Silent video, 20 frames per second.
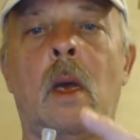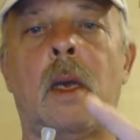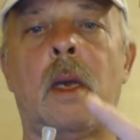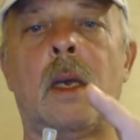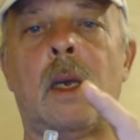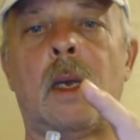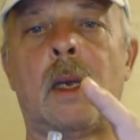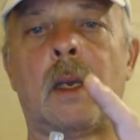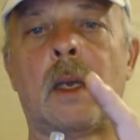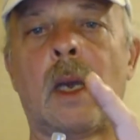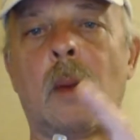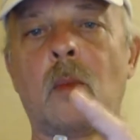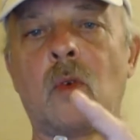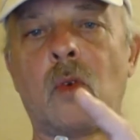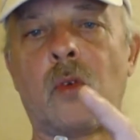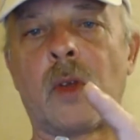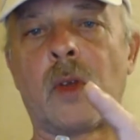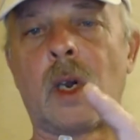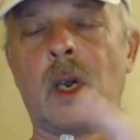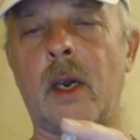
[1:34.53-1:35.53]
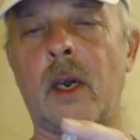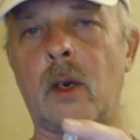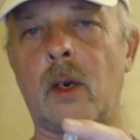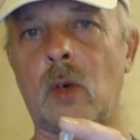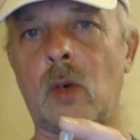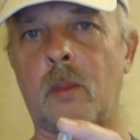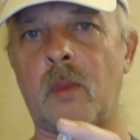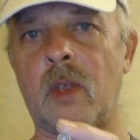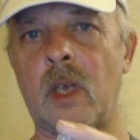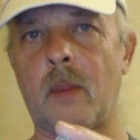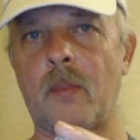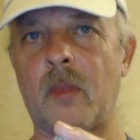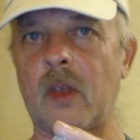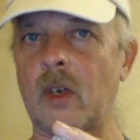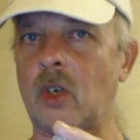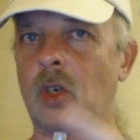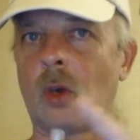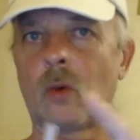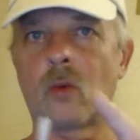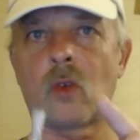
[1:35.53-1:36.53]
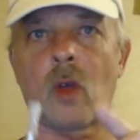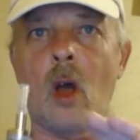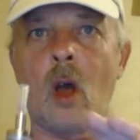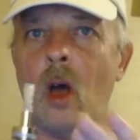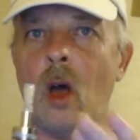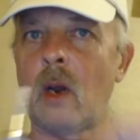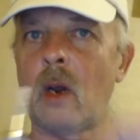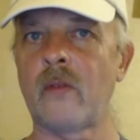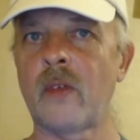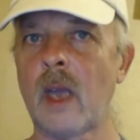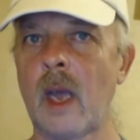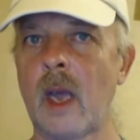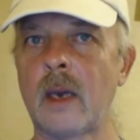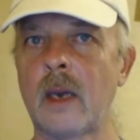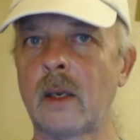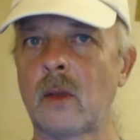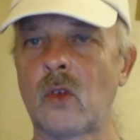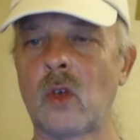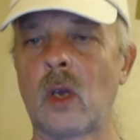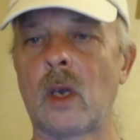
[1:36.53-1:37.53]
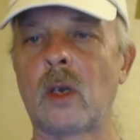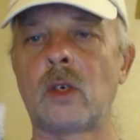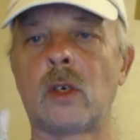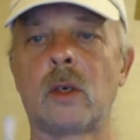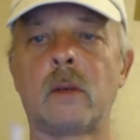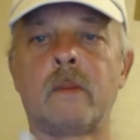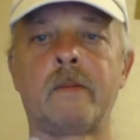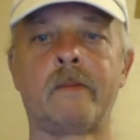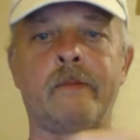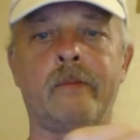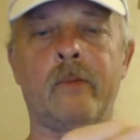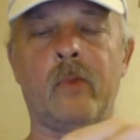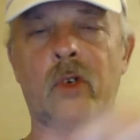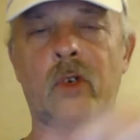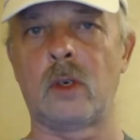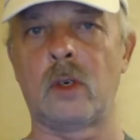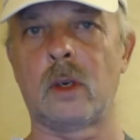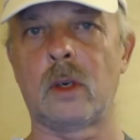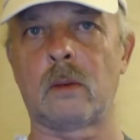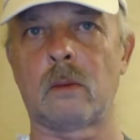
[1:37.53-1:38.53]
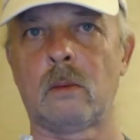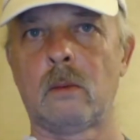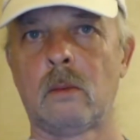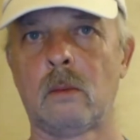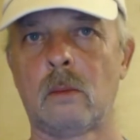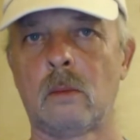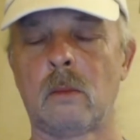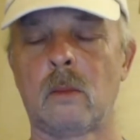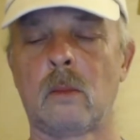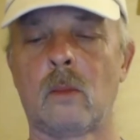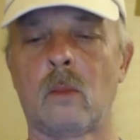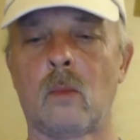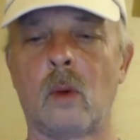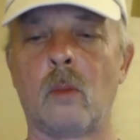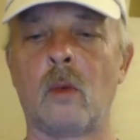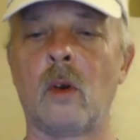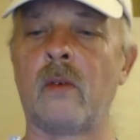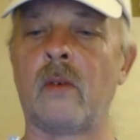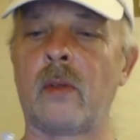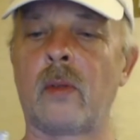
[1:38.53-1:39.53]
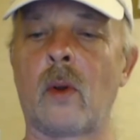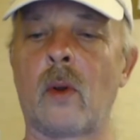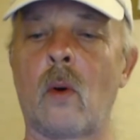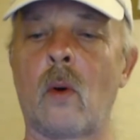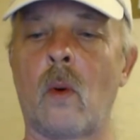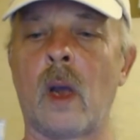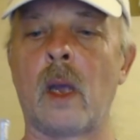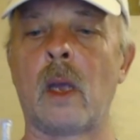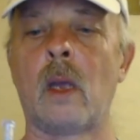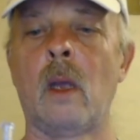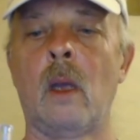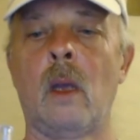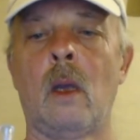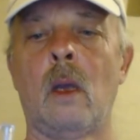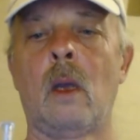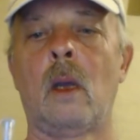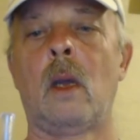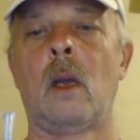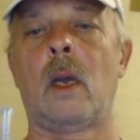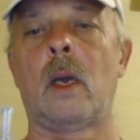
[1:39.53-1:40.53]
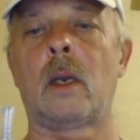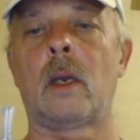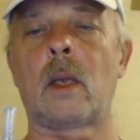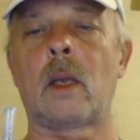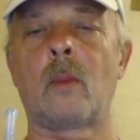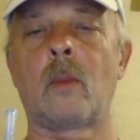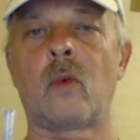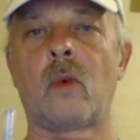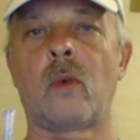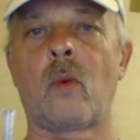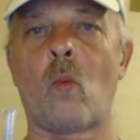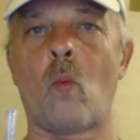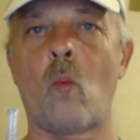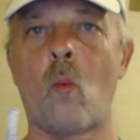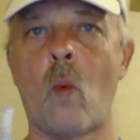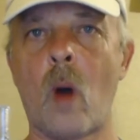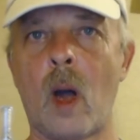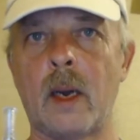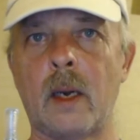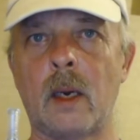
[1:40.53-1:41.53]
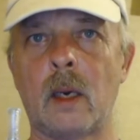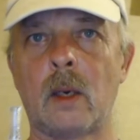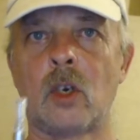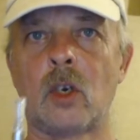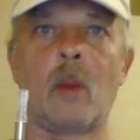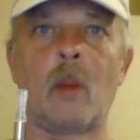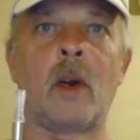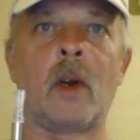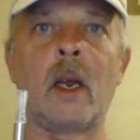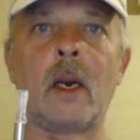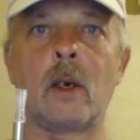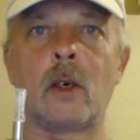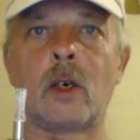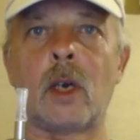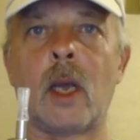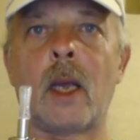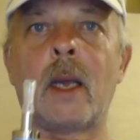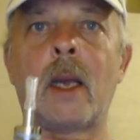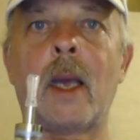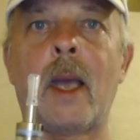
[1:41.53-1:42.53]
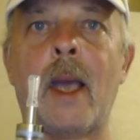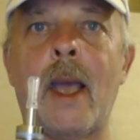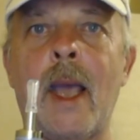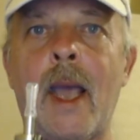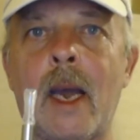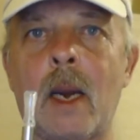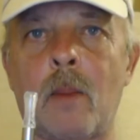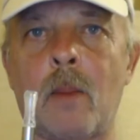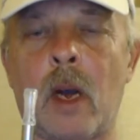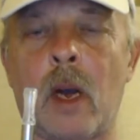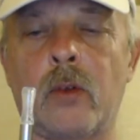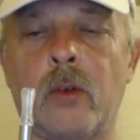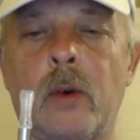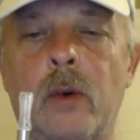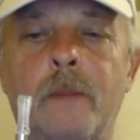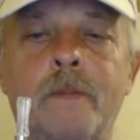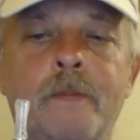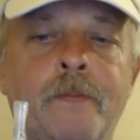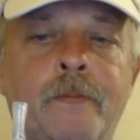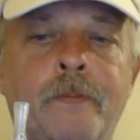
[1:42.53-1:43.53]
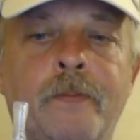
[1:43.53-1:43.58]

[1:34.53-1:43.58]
It comes with a clear drip tip that shows all of the condensation, which you can remove and throw away. It comes with one Terminator Tank atomizer.